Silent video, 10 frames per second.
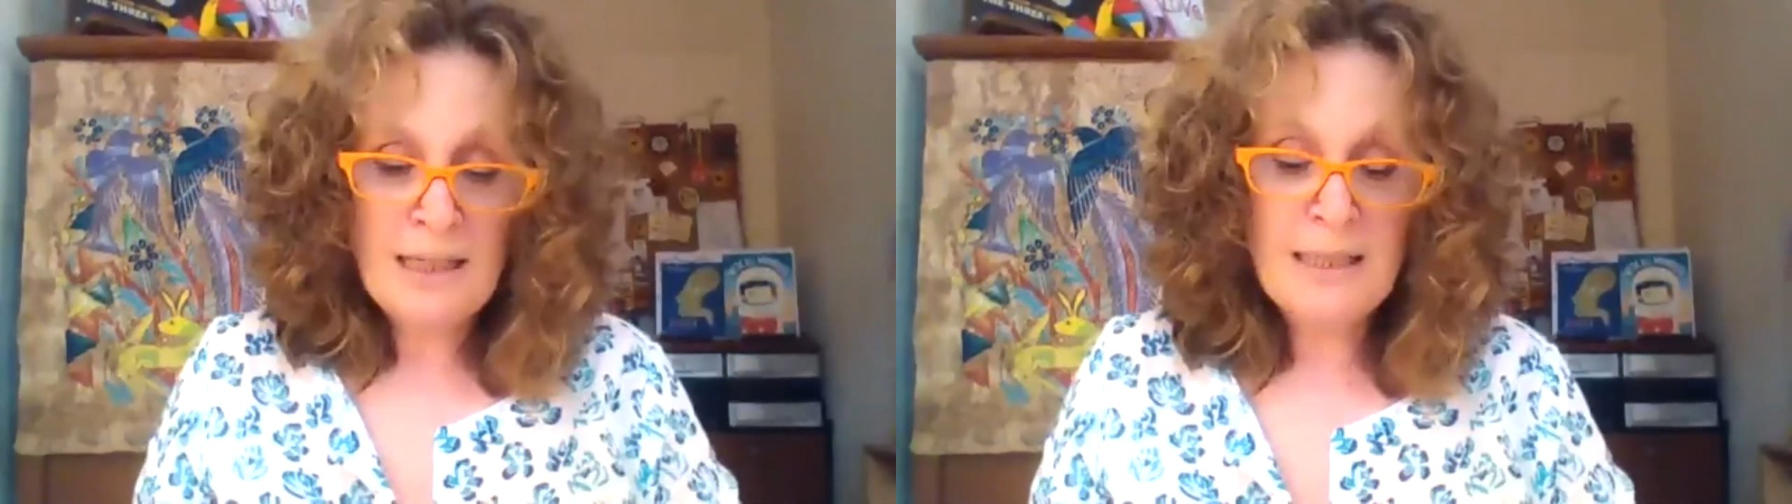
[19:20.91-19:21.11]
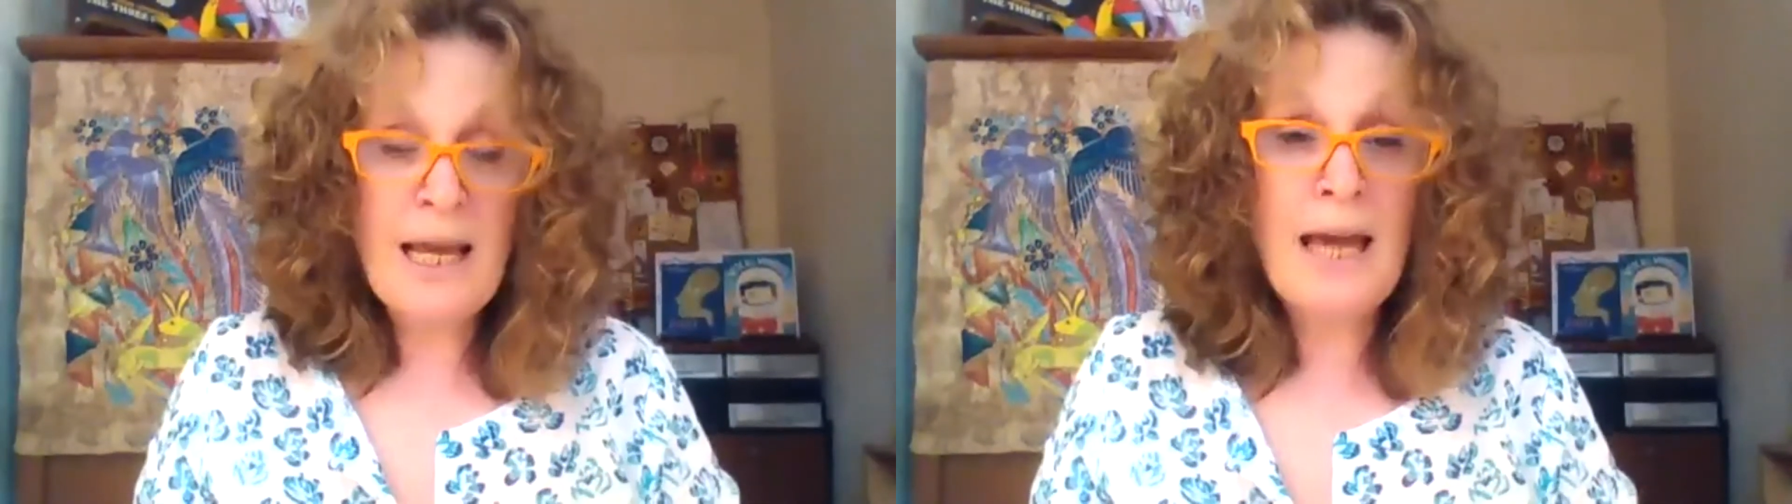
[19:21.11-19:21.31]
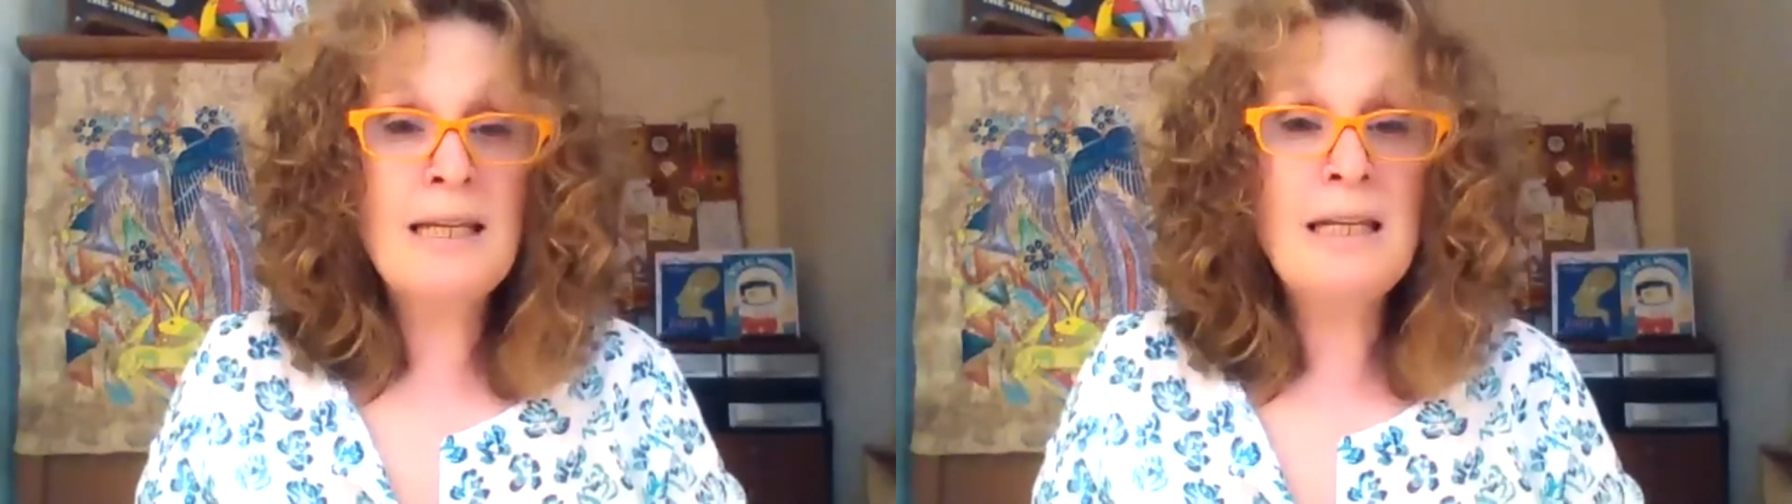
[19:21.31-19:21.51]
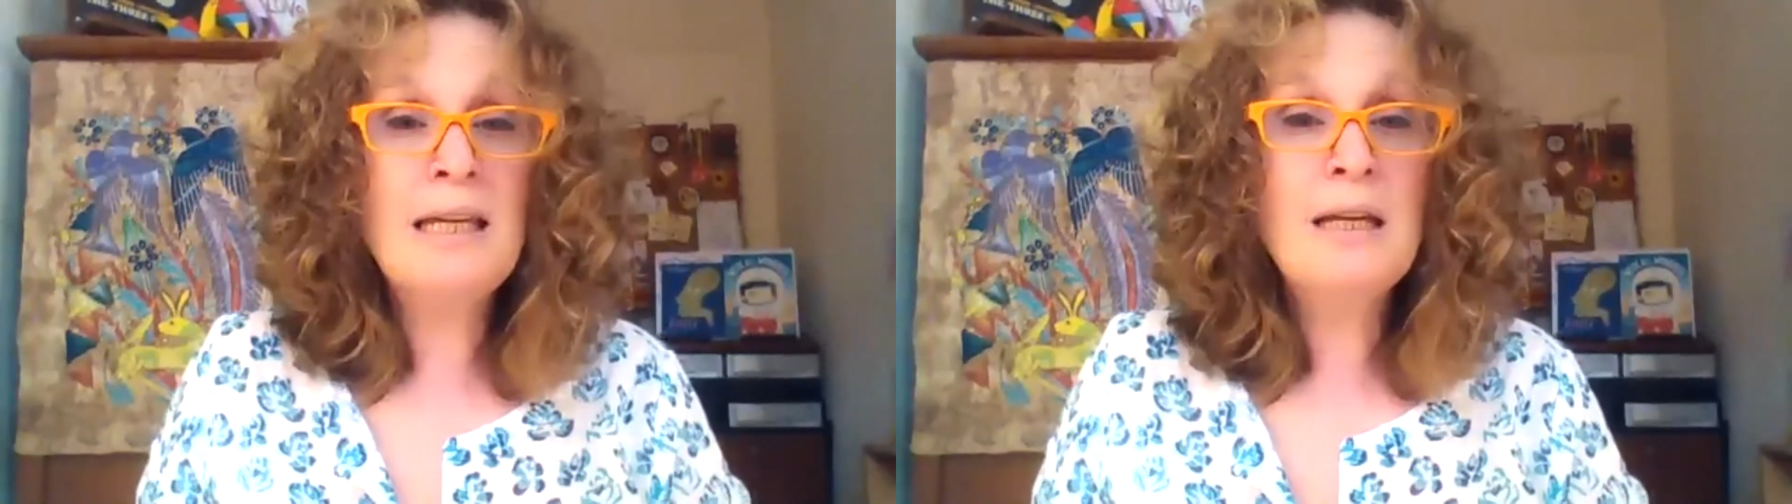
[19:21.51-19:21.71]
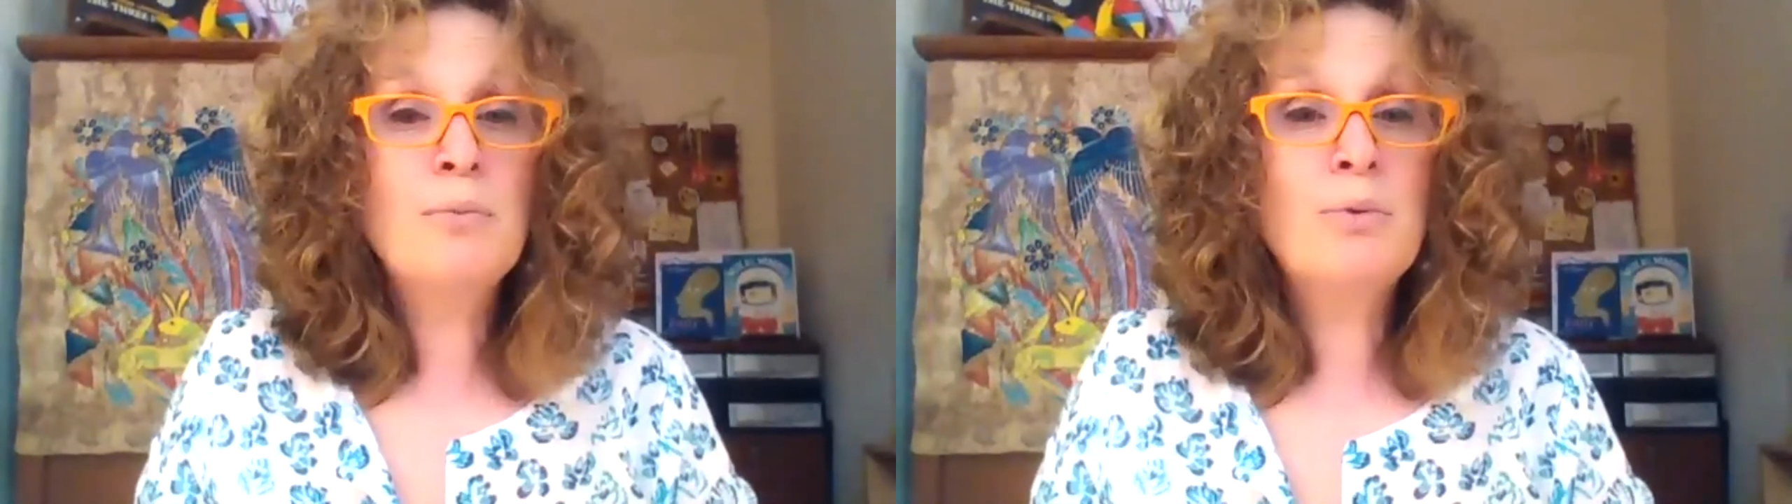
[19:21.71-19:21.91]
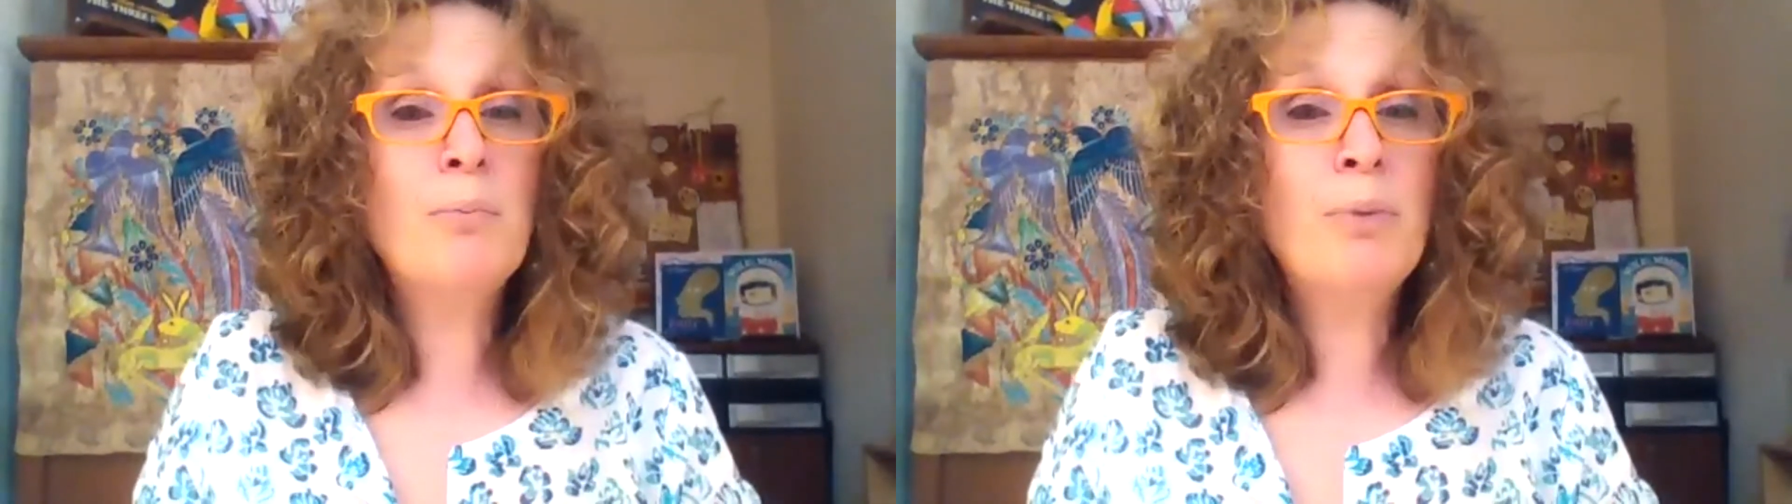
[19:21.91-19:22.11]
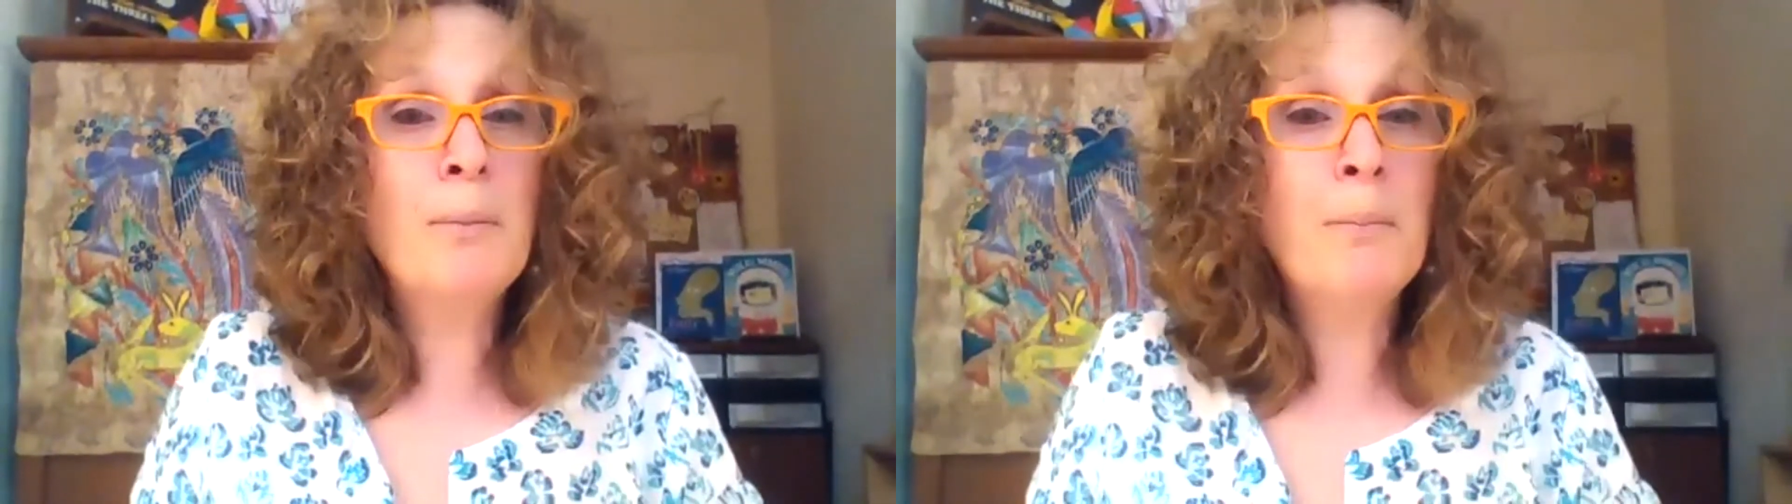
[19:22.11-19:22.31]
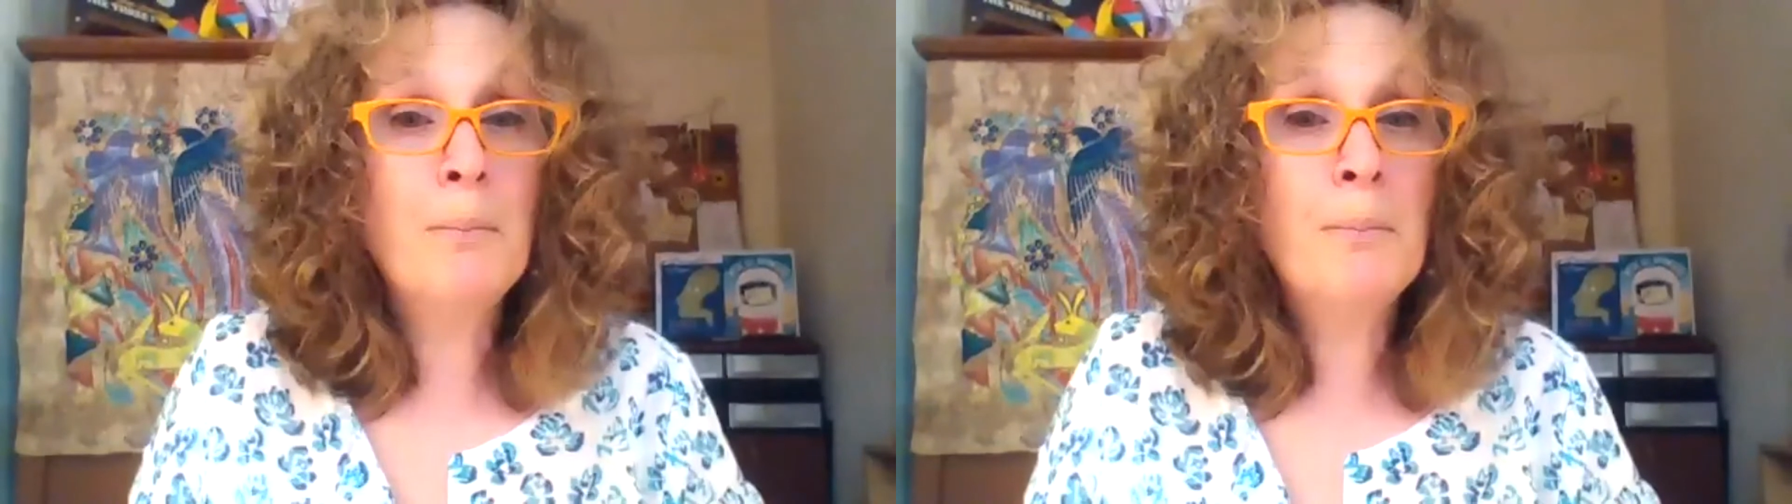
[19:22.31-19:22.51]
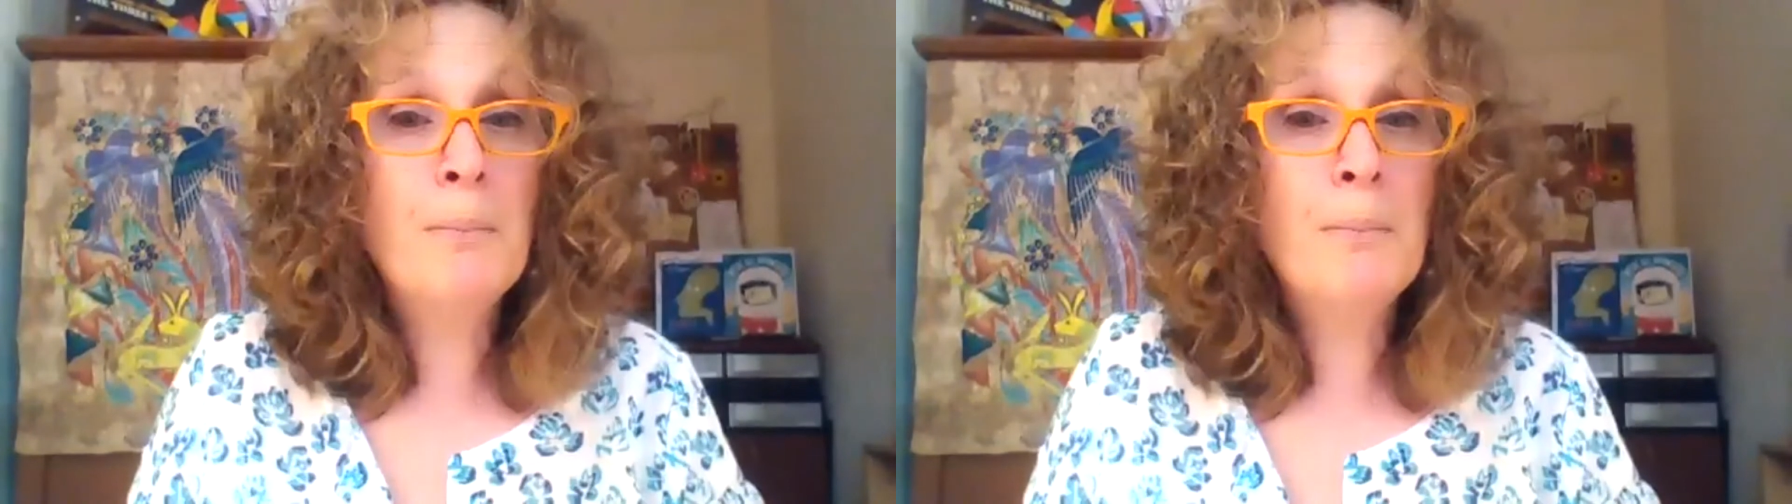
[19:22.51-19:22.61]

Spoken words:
tiny problem.